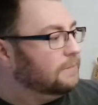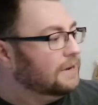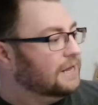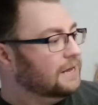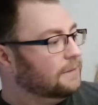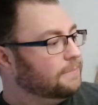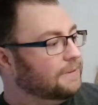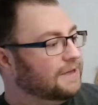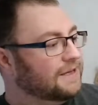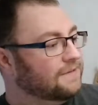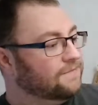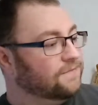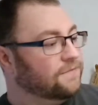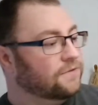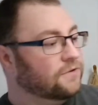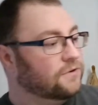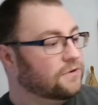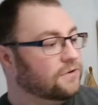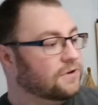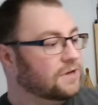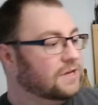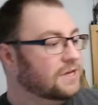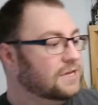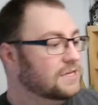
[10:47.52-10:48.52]
I think the Black
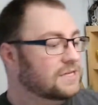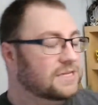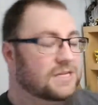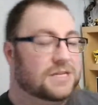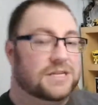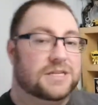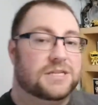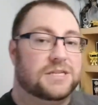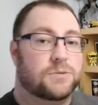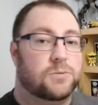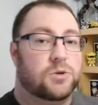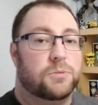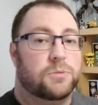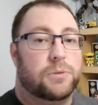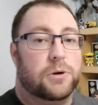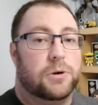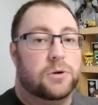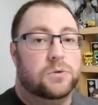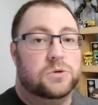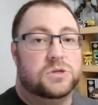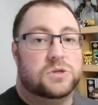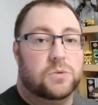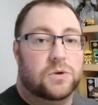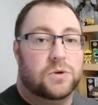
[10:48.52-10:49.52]
Panther is in a
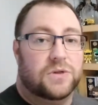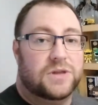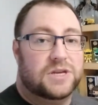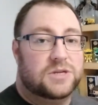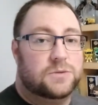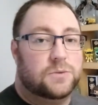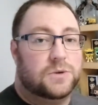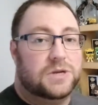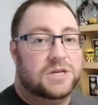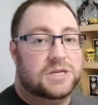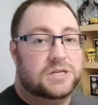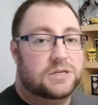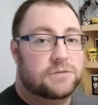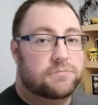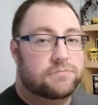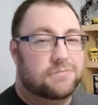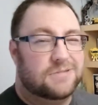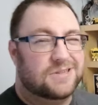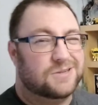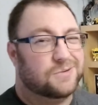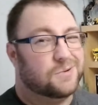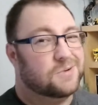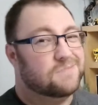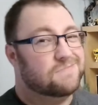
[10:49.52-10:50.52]
similar pose to what this one
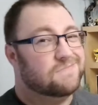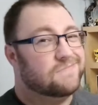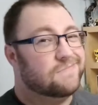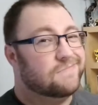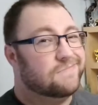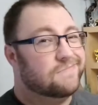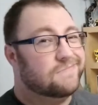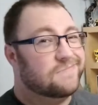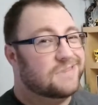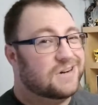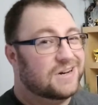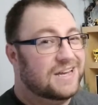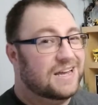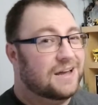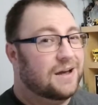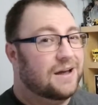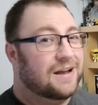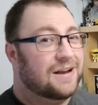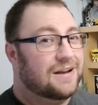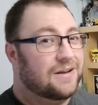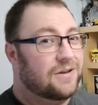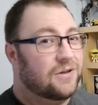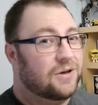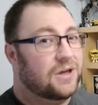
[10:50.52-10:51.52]
is, so I
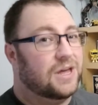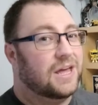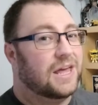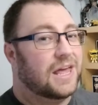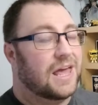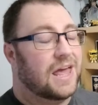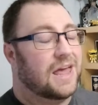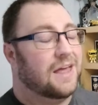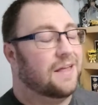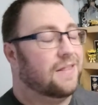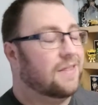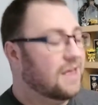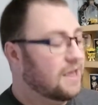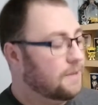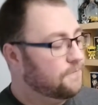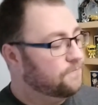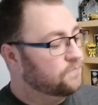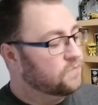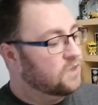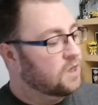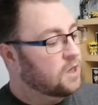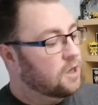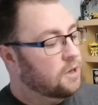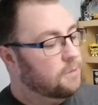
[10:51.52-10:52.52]
might look at
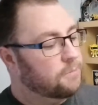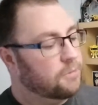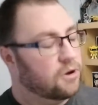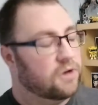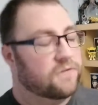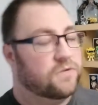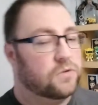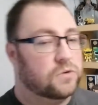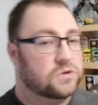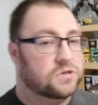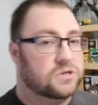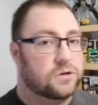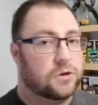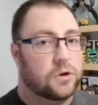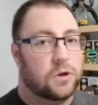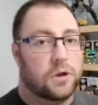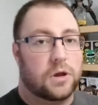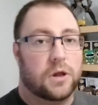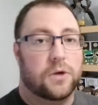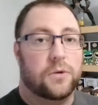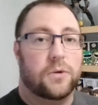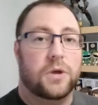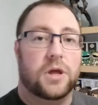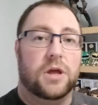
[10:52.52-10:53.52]
getting that. But I've
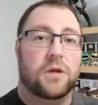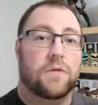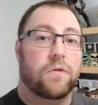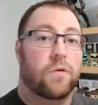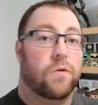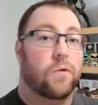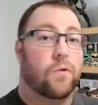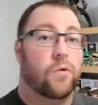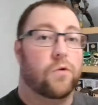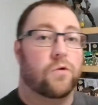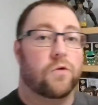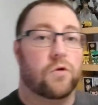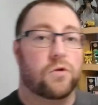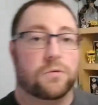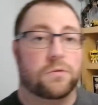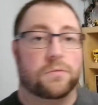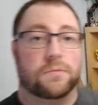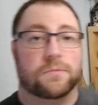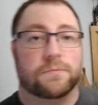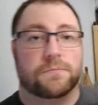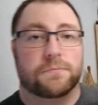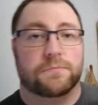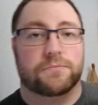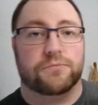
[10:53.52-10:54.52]
also got Loki and
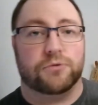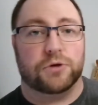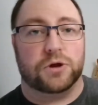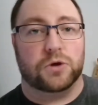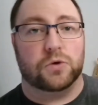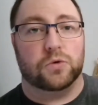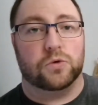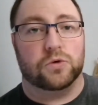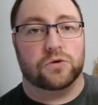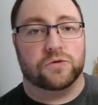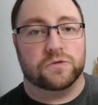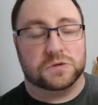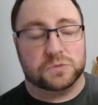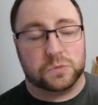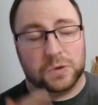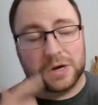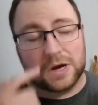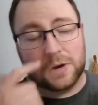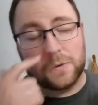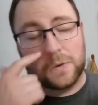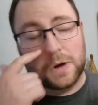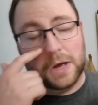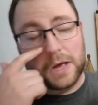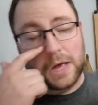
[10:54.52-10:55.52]
Thor on
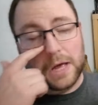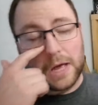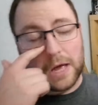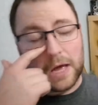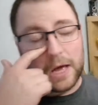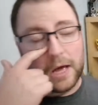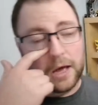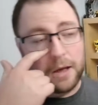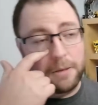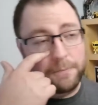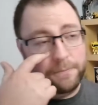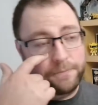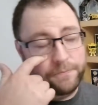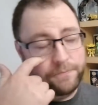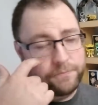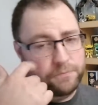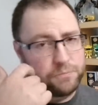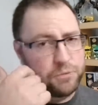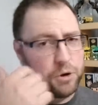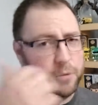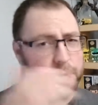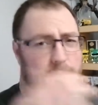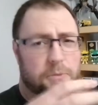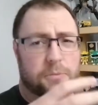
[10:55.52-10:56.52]
pre-order as well.
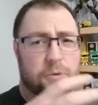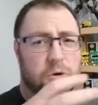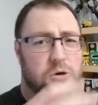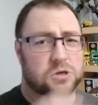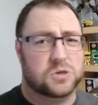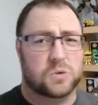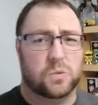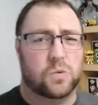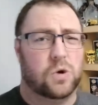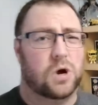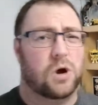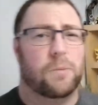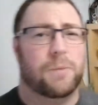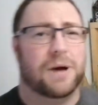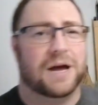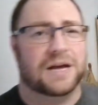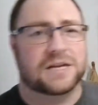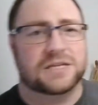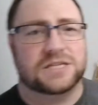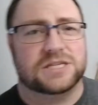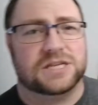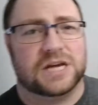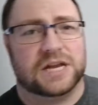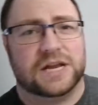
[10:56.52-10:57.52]
Um, Pop in a Box a
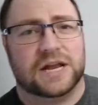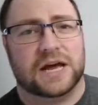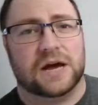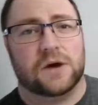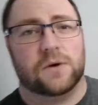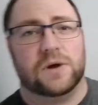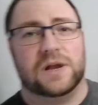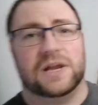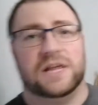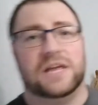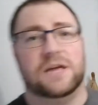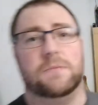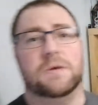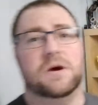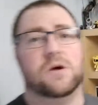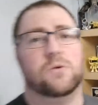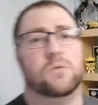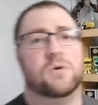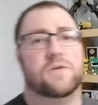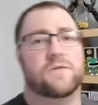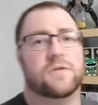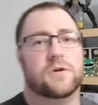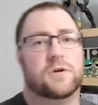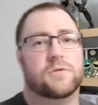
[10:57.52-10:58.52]
while back sent out an
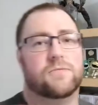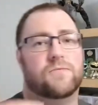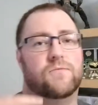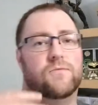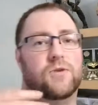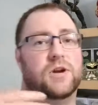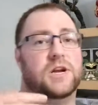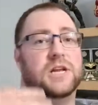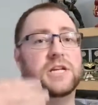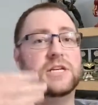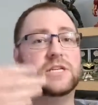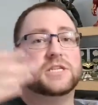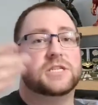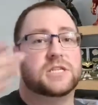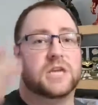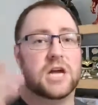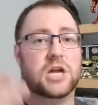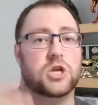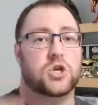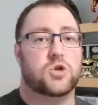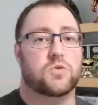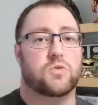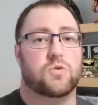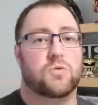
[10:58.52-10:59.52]
email with a
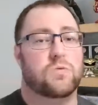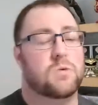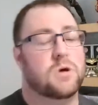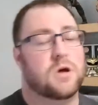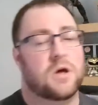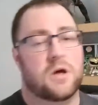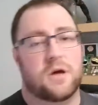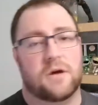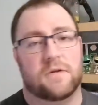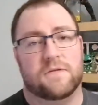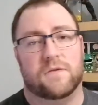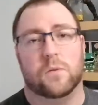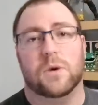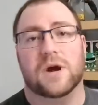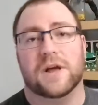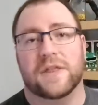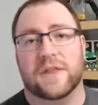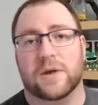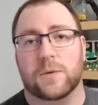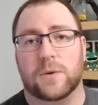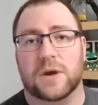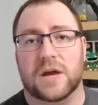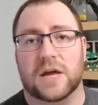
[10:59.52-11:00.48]
release schedule for